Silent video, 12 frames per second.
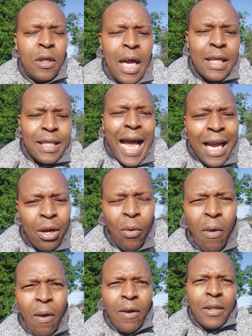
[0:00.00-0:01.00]
Ezago
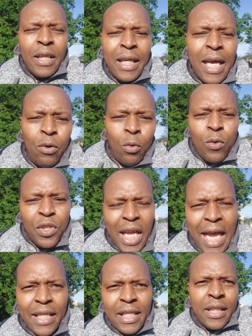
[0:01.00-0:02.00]
in Enugu
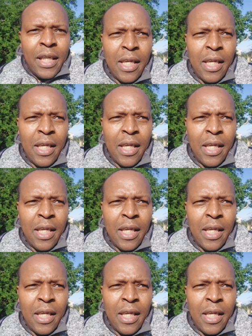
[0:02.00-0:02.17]
State.